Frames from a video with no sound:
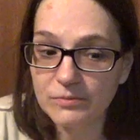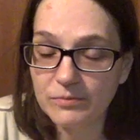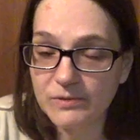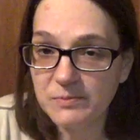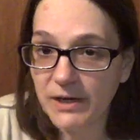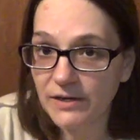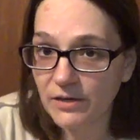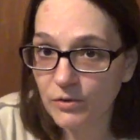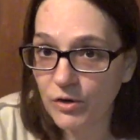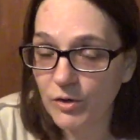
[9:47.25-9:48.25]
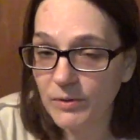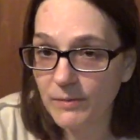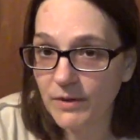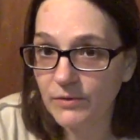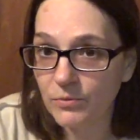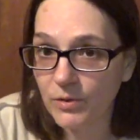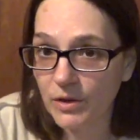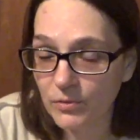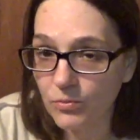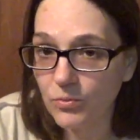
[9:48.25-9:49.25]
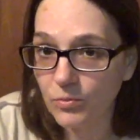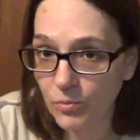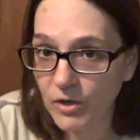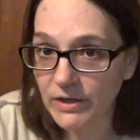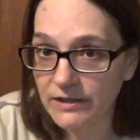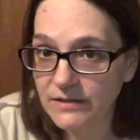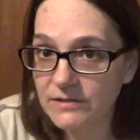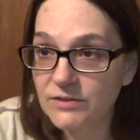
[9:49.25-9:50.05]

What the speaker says: sprayed concrobium on the wood